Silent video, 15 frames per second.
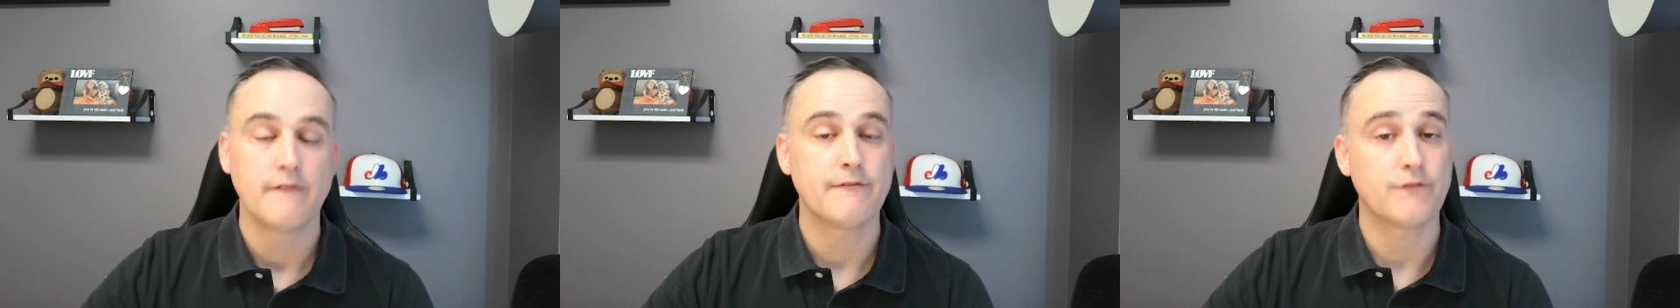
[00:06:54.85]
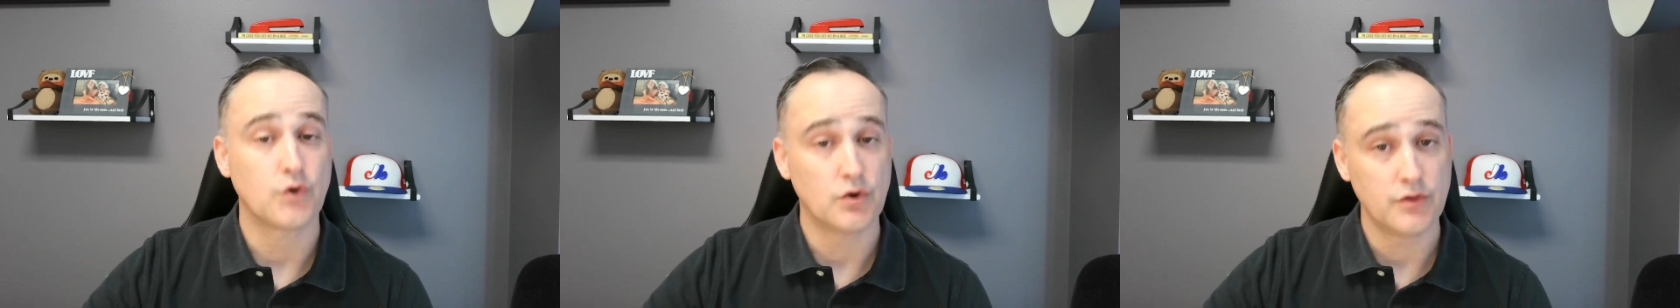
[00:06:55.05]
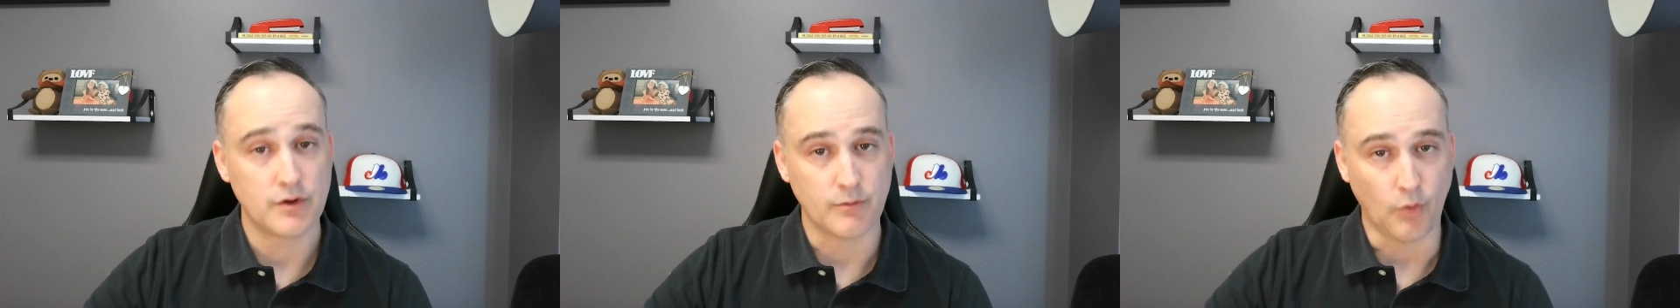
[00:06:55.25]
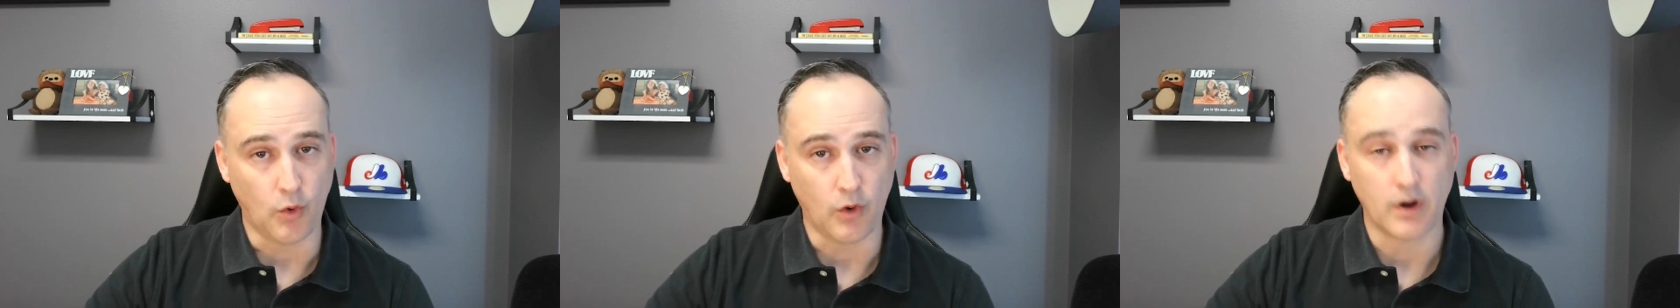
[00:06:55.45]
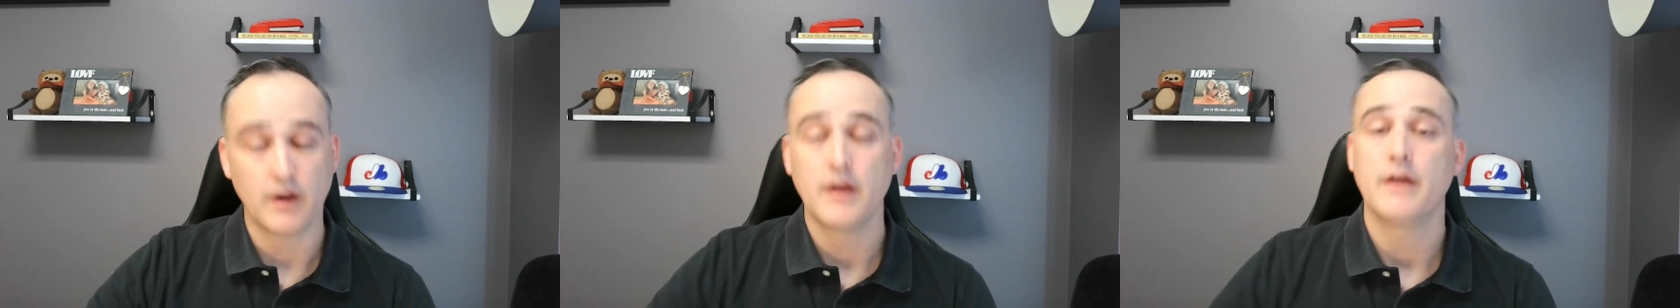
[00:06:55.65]

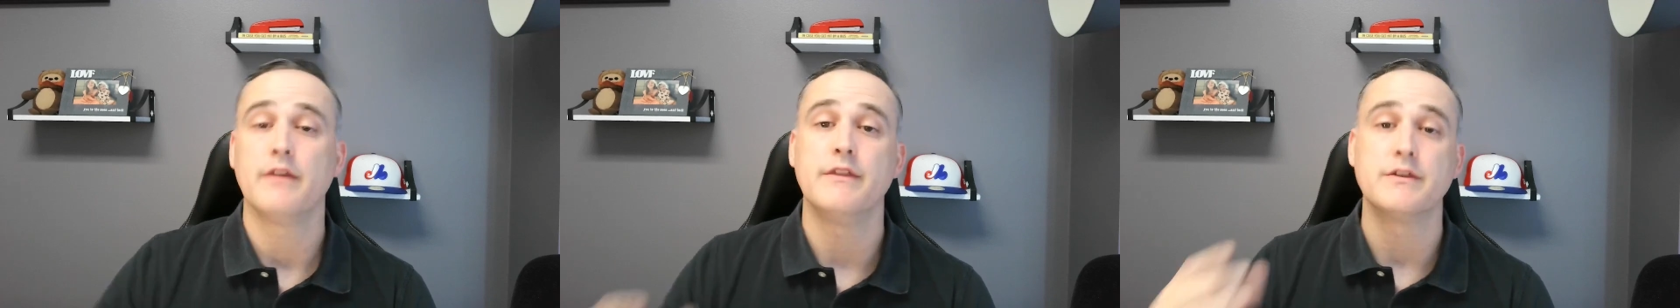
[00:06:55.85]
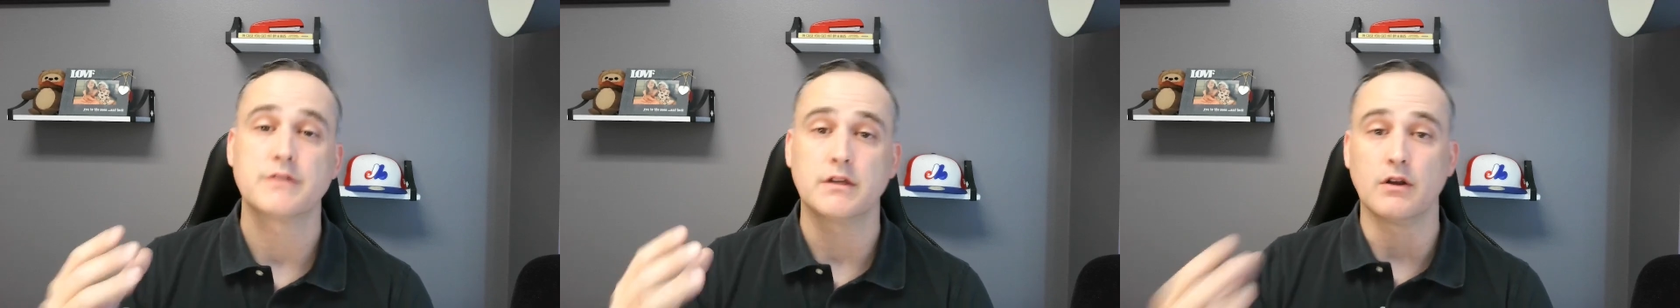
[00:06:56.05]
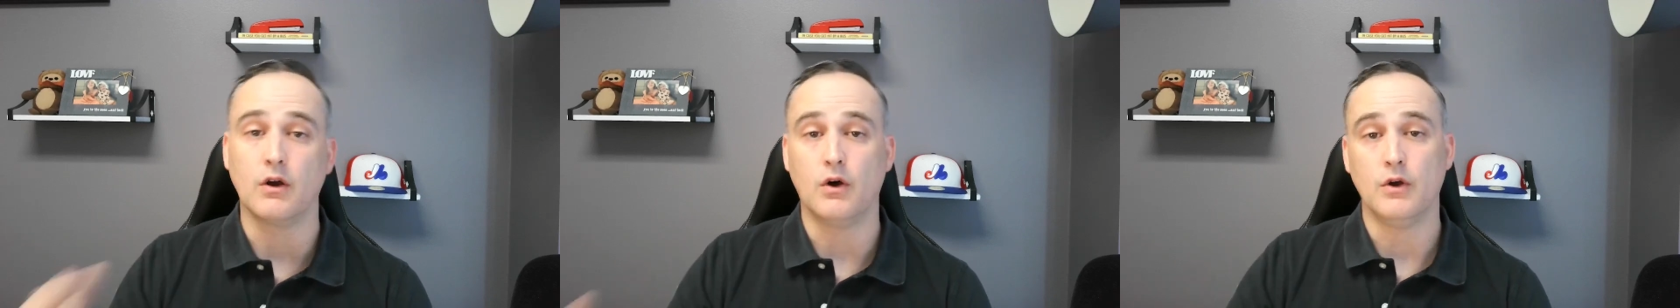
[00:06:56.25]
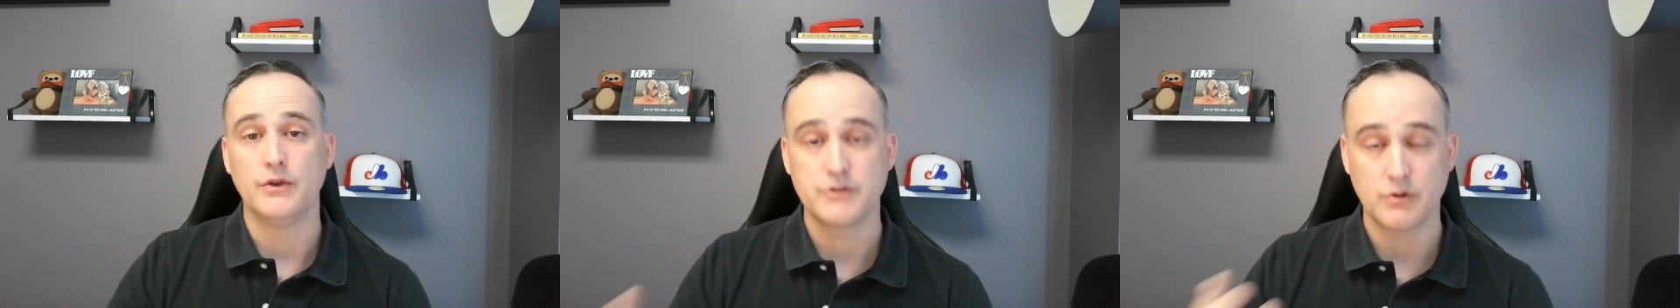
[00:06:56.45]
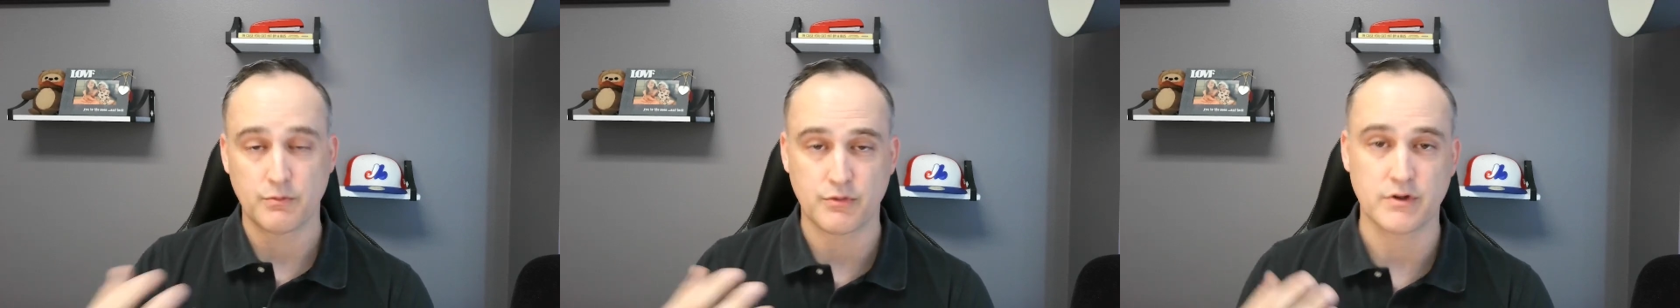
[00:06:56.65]
Furthermore, this can
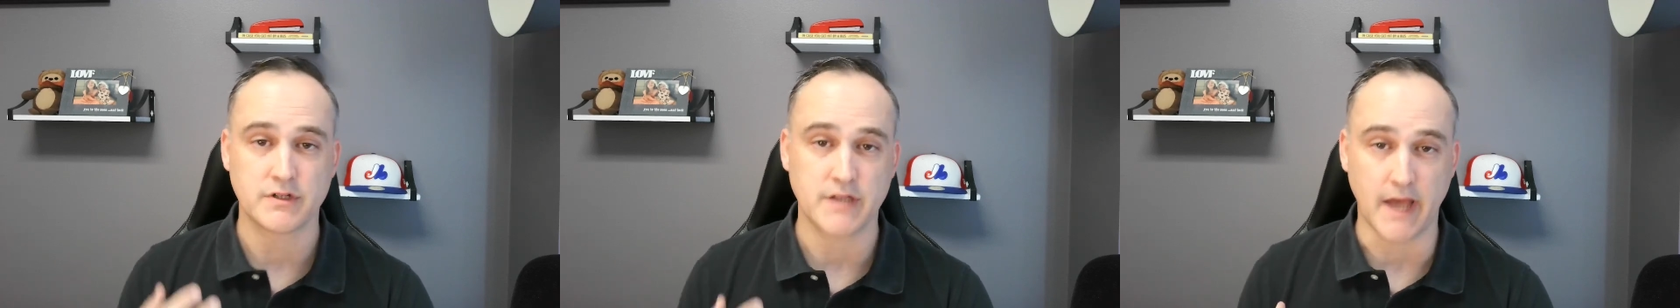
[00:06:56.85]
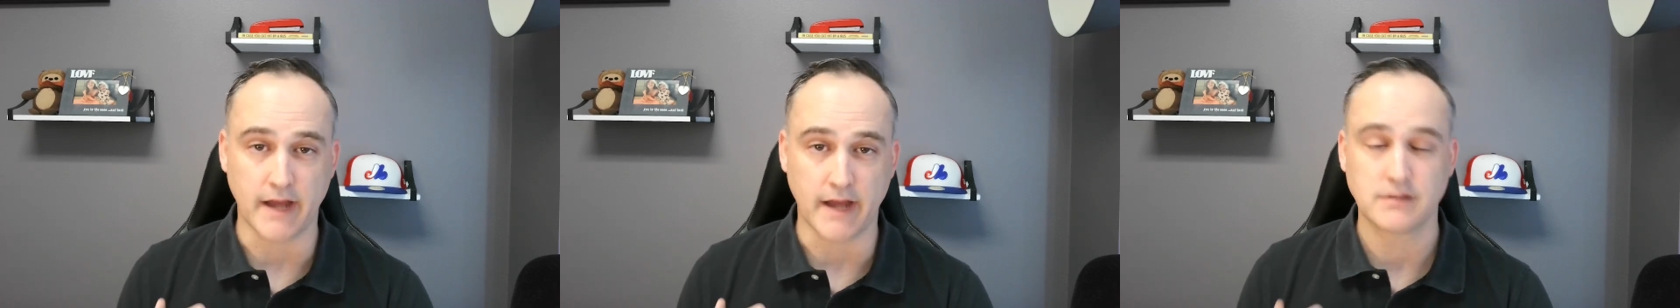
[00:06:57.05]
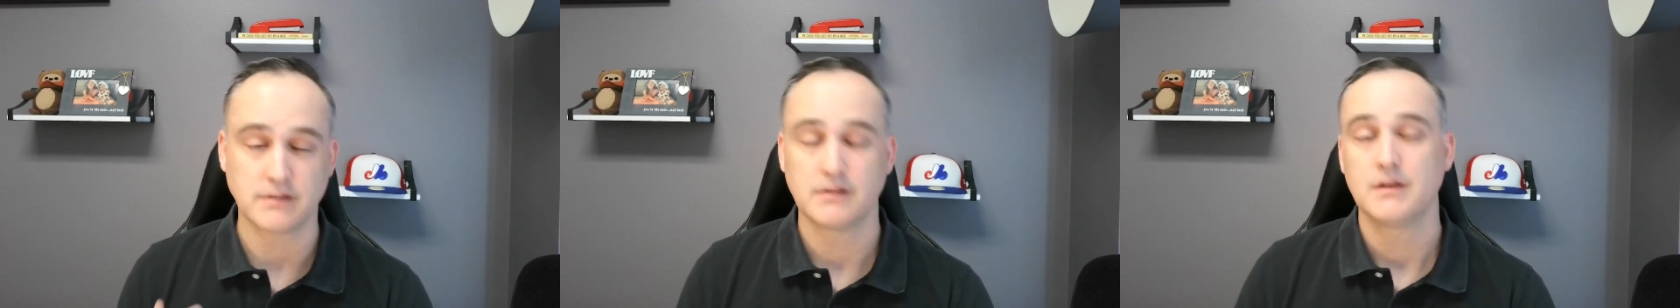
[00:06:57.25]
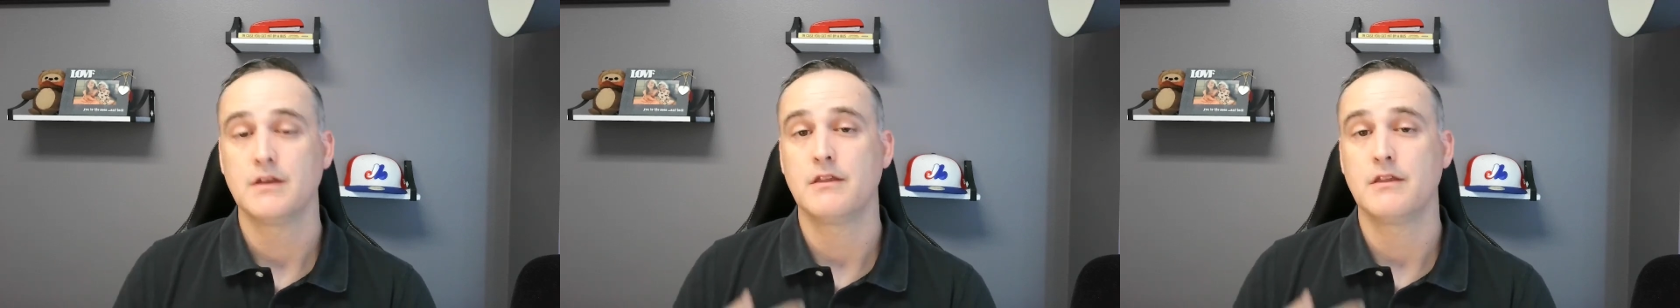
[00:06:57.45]
also protect